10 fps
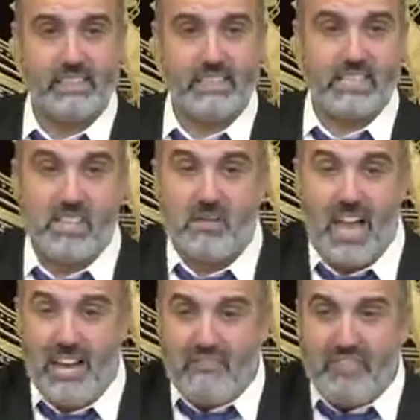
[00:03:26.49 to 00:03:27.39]
There's some
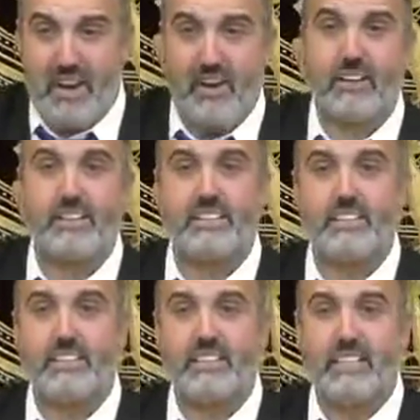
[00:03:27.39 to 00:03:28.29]
life there."
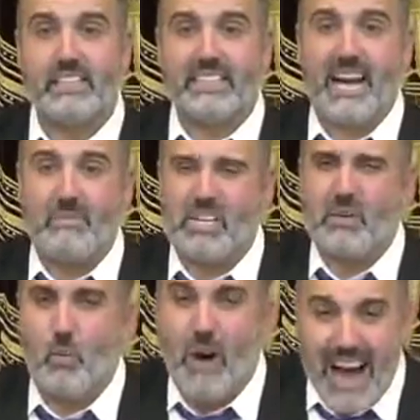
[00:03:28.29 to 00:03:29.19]
And the cop
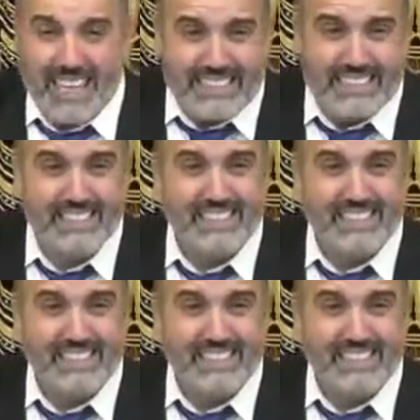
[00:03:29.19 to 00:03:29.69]
said, "What?"